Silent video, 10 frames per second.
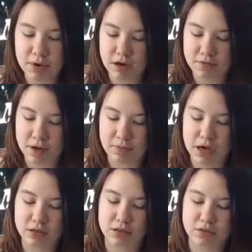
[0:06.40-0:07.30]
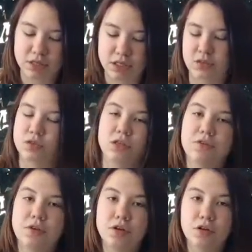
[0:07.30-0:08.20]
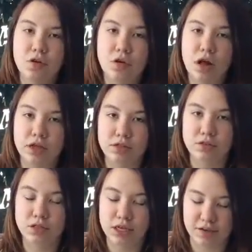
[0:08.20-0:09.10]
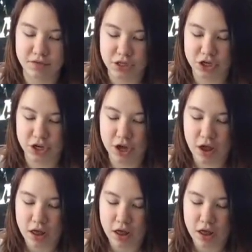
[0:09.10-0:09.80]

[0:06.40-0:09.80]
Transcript: modified Bosco sticks were served in the local high school's cafeteria.